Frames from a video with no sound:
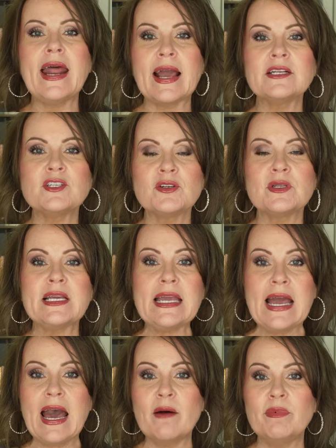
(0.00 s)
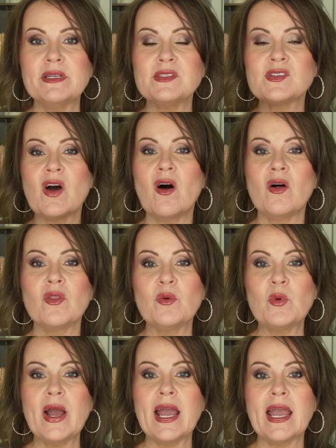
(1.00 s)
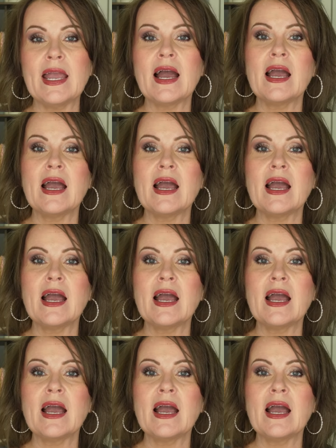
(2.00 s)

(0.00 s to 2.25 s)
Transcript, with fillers: actually happens all the way,